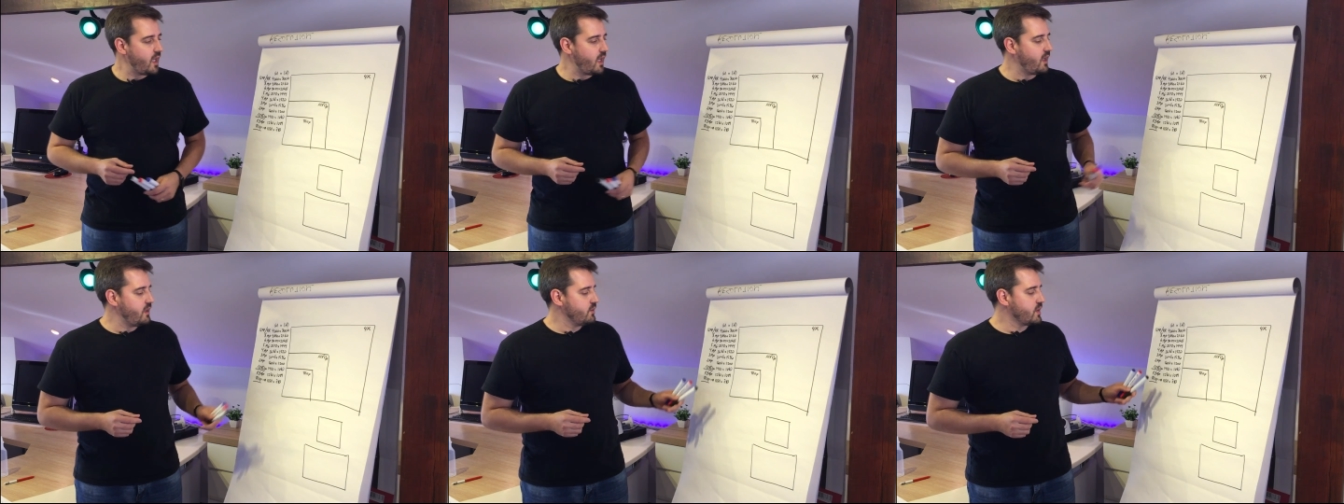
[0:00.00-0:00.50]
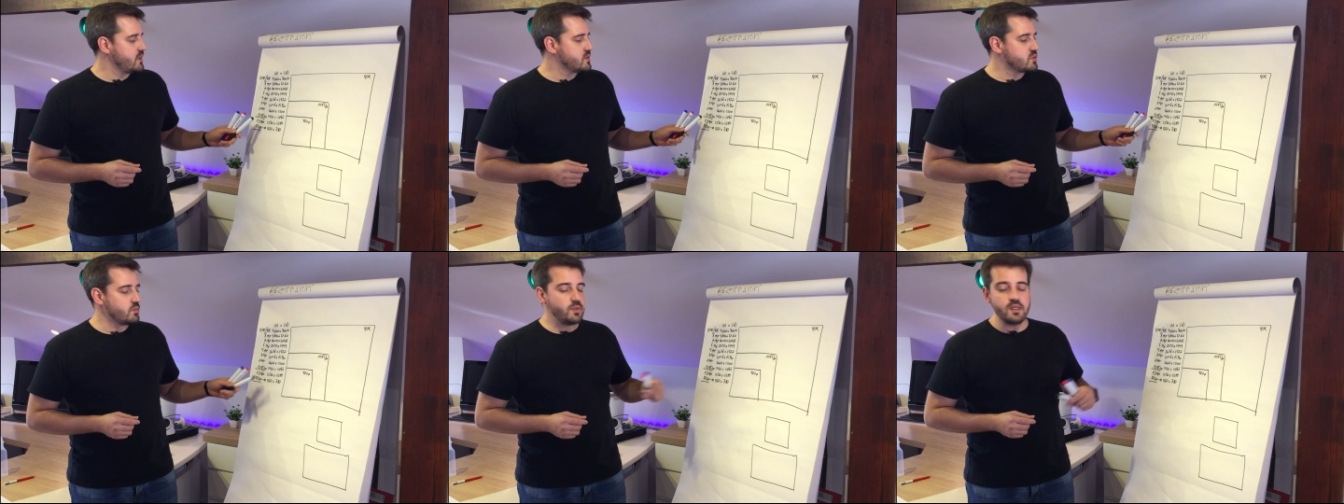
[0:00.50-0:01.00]
and you can
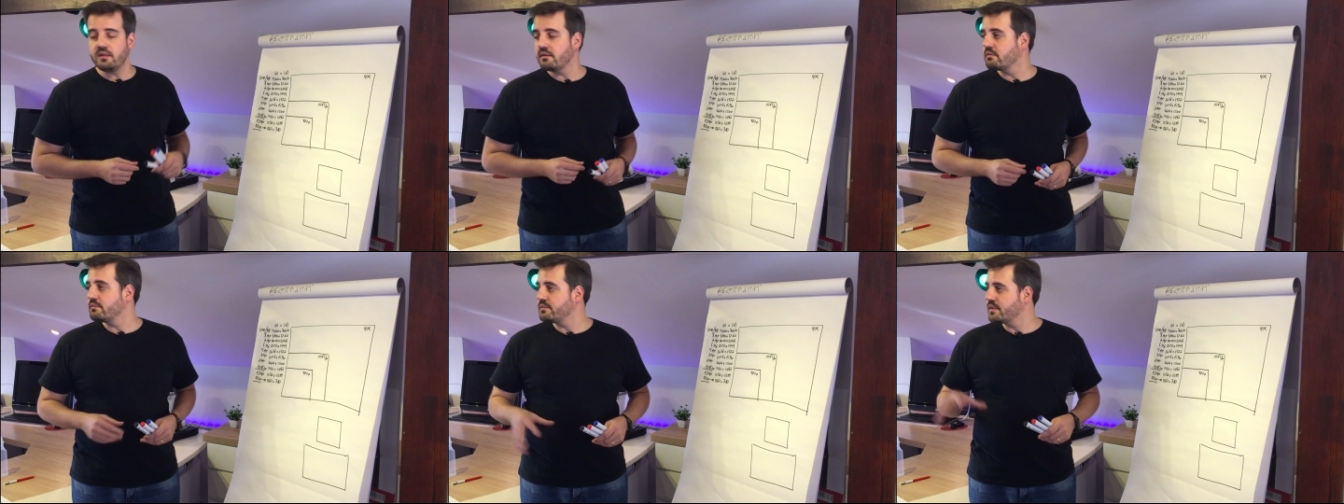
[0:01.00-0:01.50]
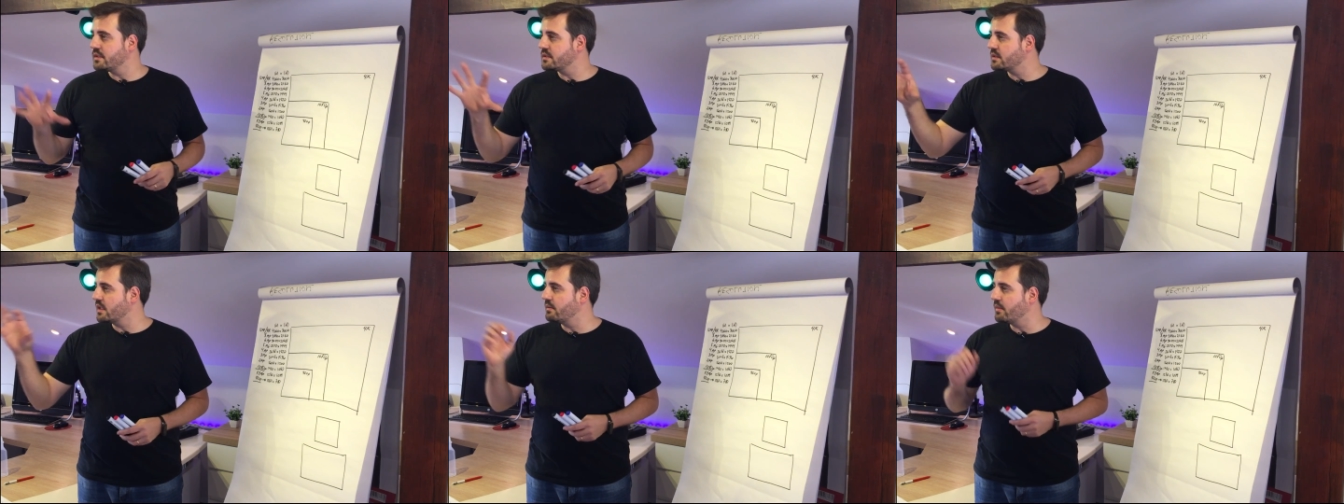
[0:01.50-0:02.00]
zoom in
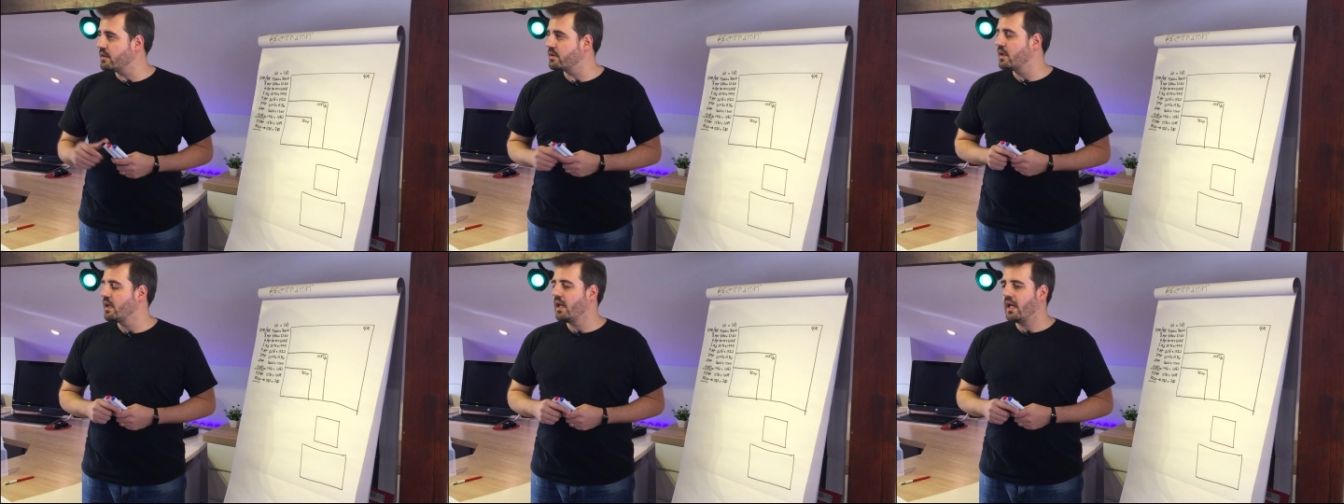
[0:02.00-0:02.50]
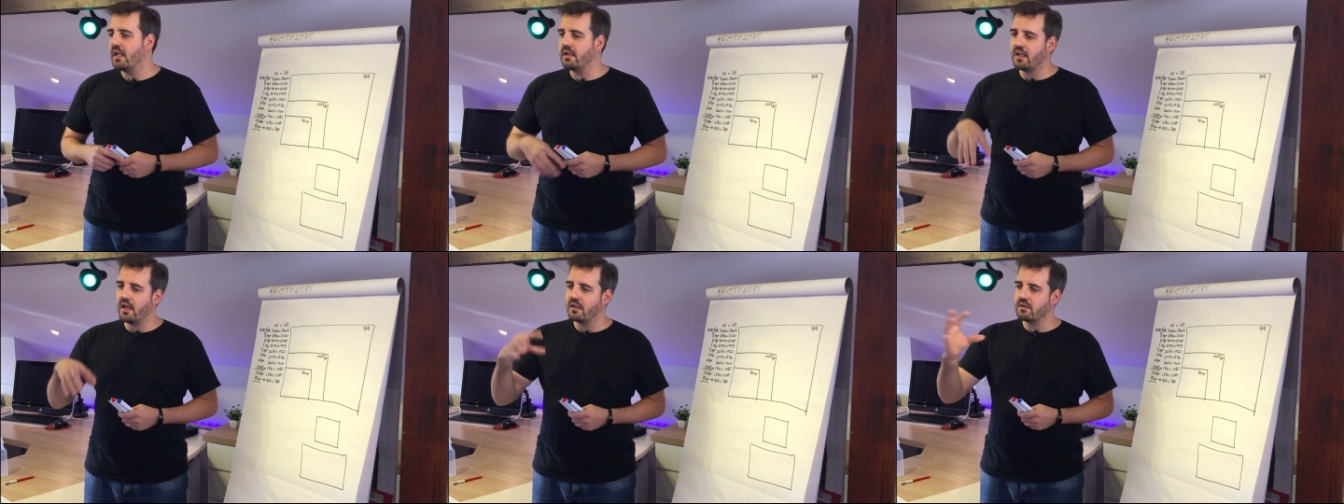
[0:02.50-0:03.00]
this image
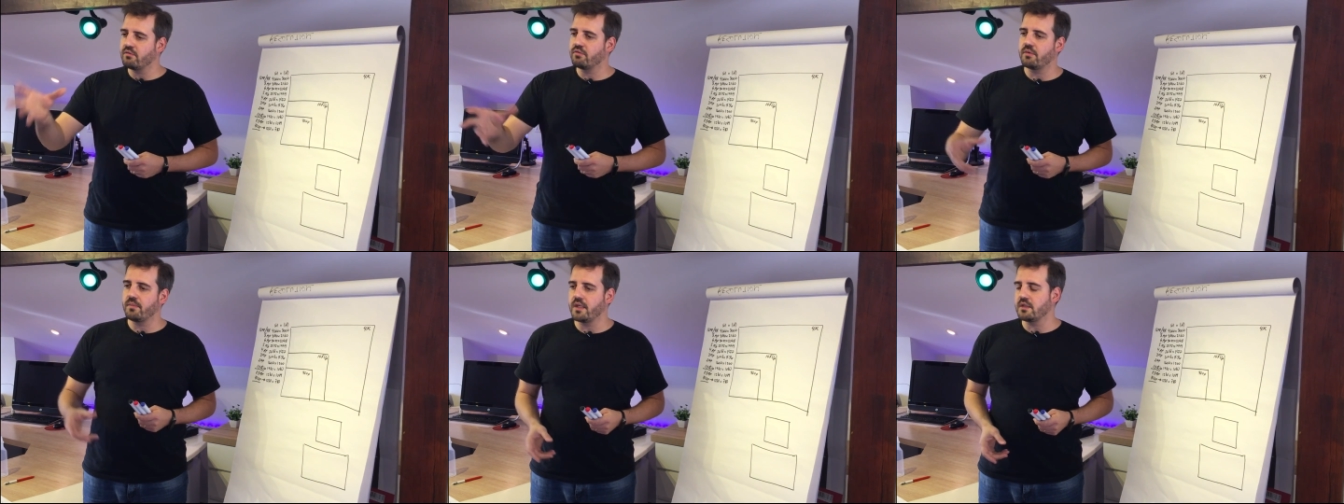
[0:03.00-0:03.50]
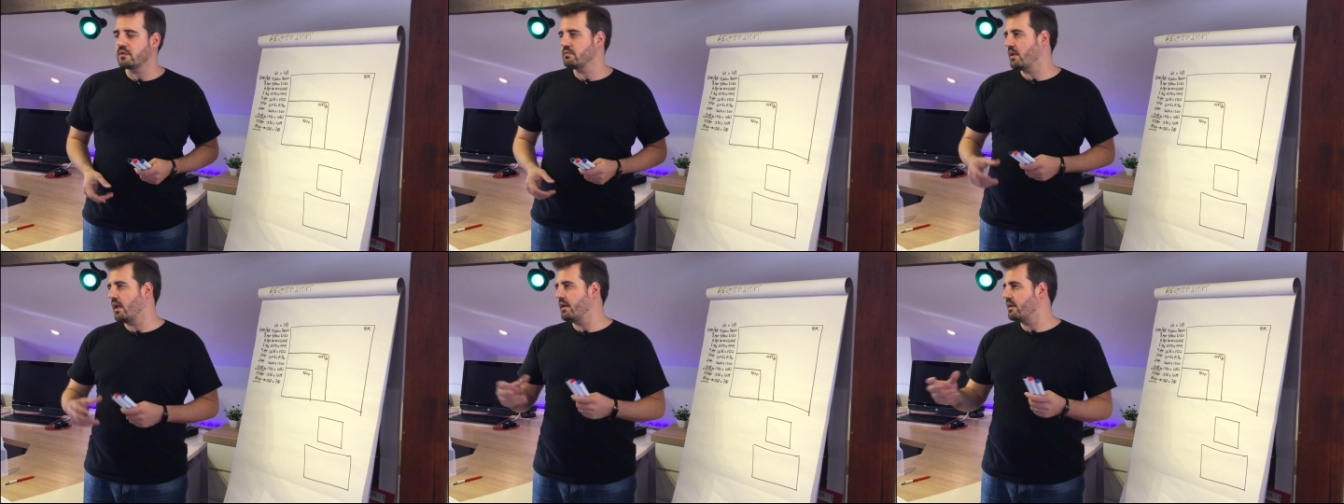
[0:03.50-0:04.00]
and get
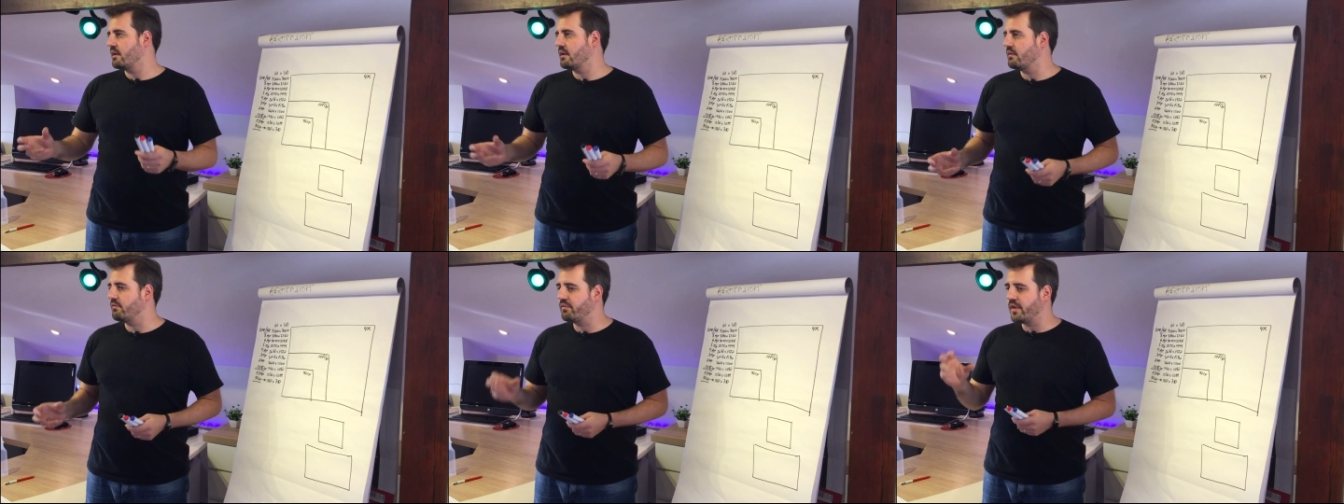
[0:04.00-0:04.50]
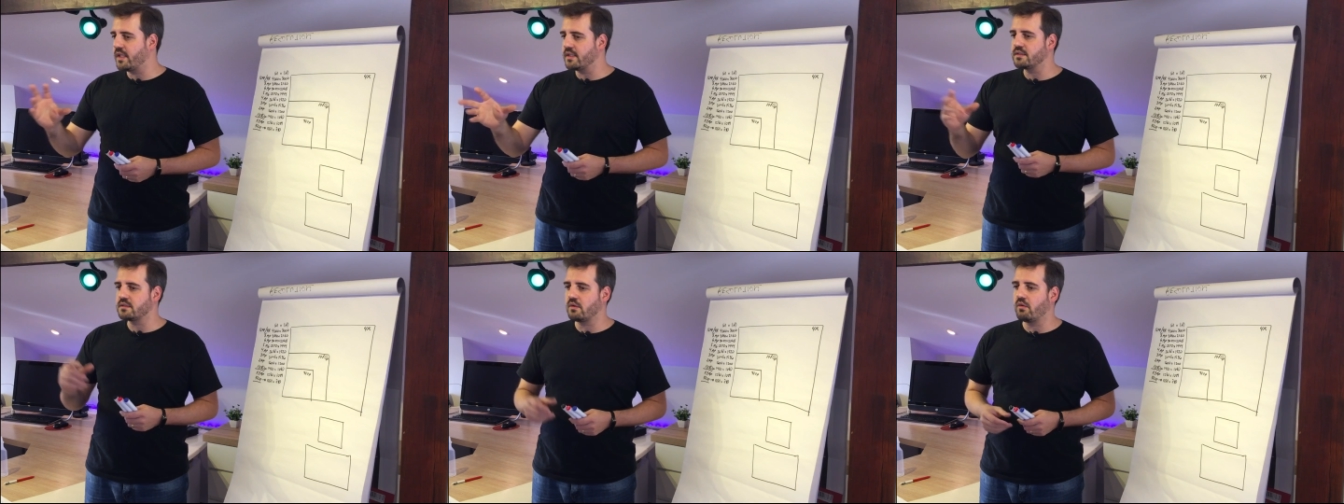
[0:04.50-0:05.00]
information like a
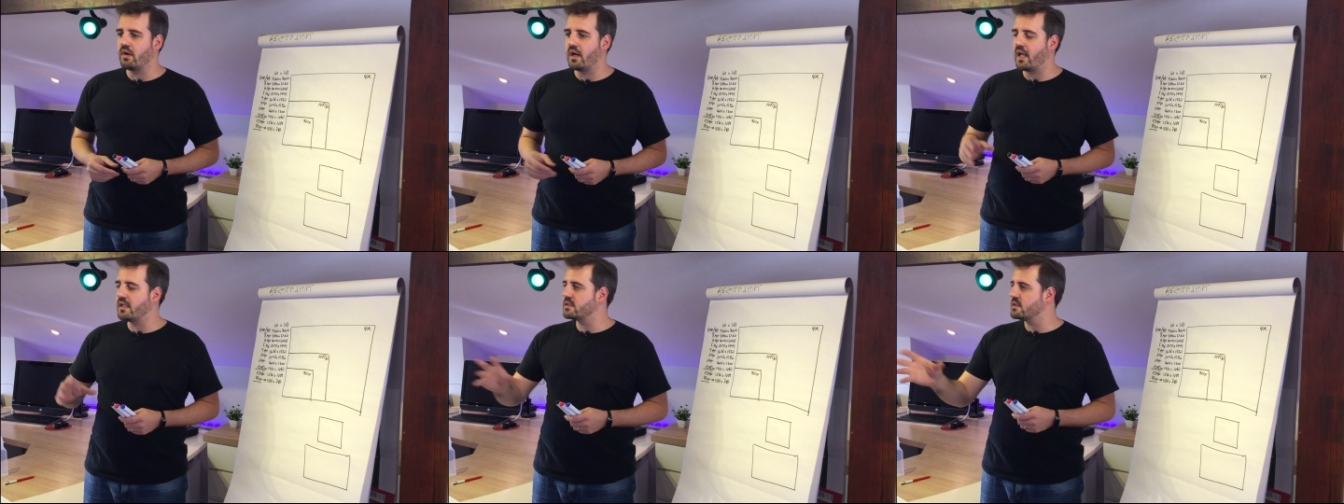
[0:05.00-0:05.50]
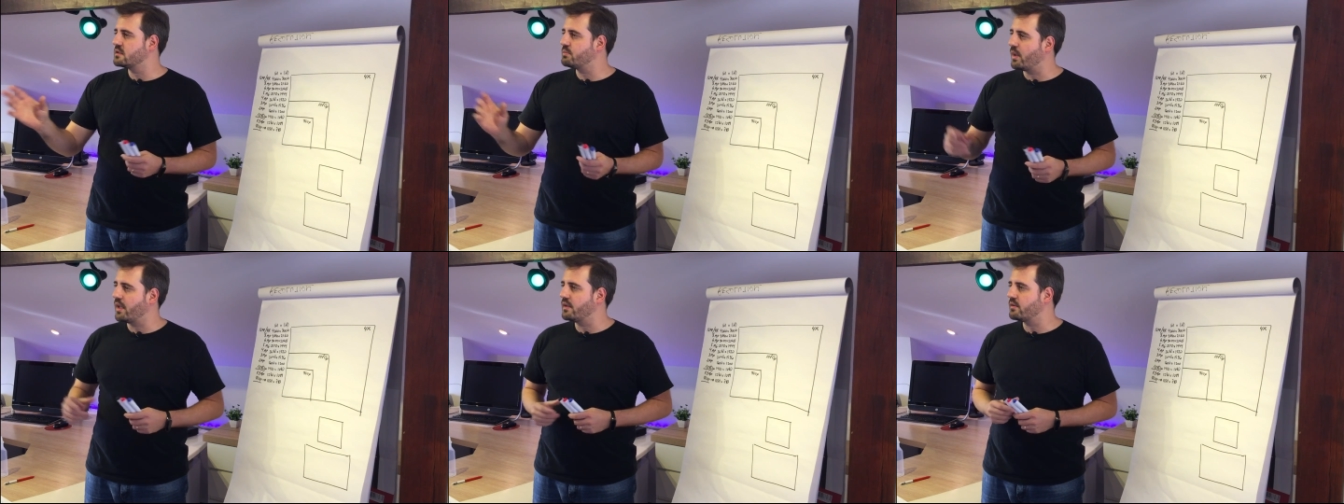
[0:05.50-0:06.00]
face or a license
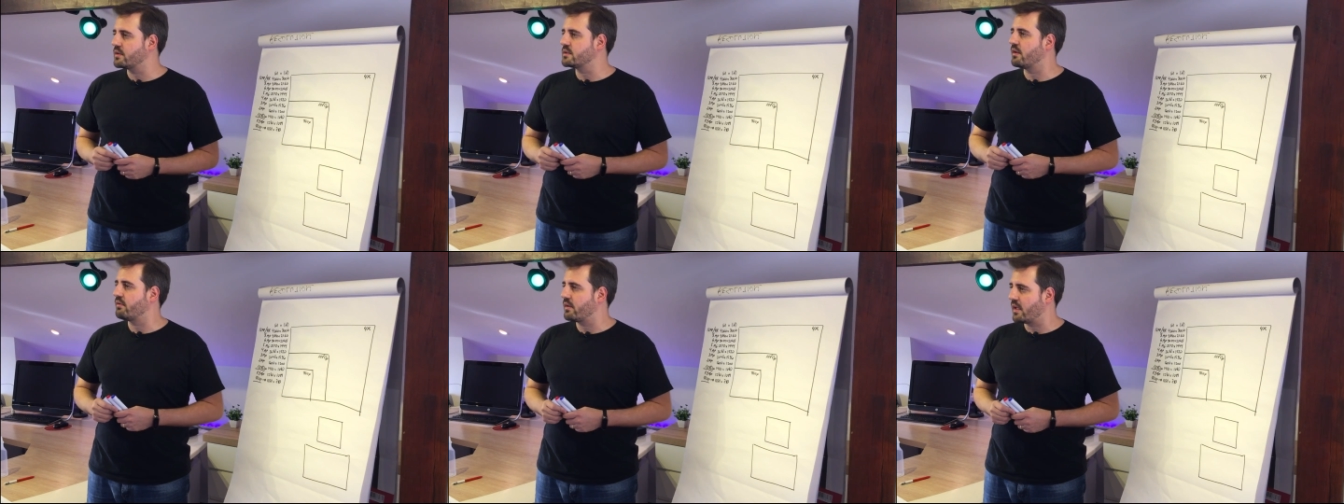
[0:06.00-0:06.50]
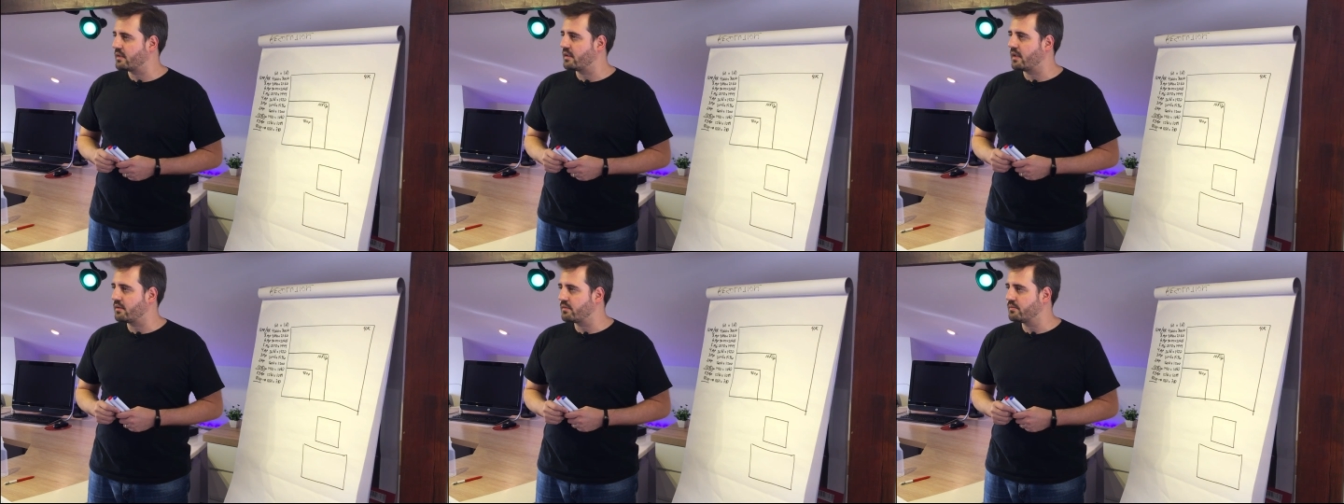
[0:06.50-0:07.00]
plate or something like
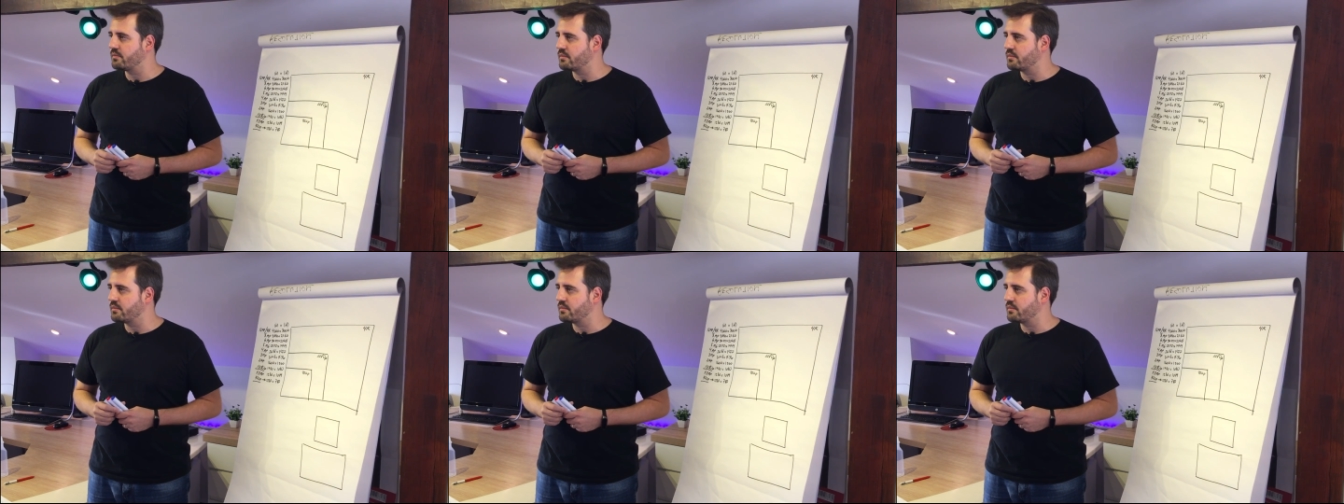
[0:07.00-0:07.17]
that.